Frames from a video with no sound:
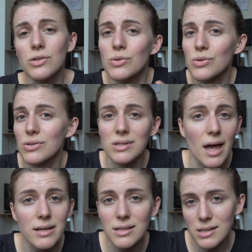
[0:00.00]
to
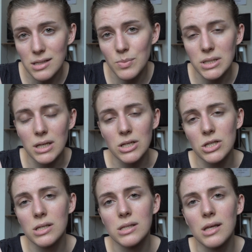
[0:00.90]
society's
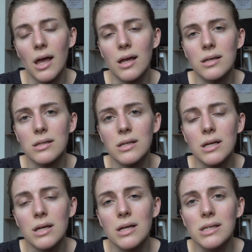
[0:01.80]
expectations, and
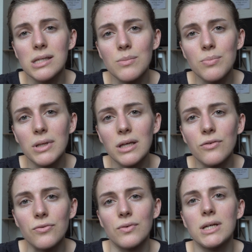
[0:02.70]
simply
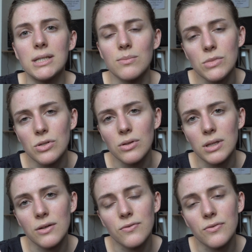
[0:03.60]
freedom to
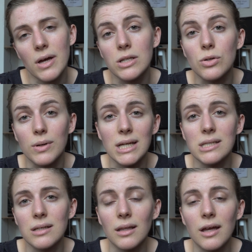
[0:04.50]
live and create
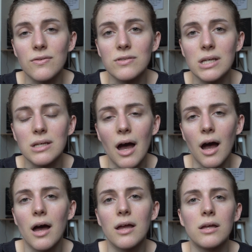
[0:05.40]
the life that
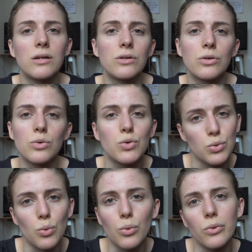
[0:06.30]
I
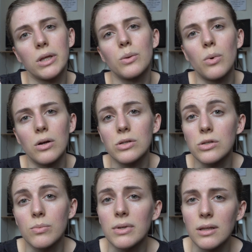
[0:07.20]
truly want
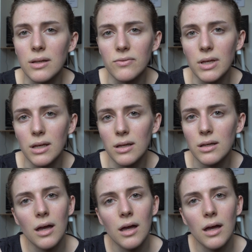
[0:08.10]
to be living.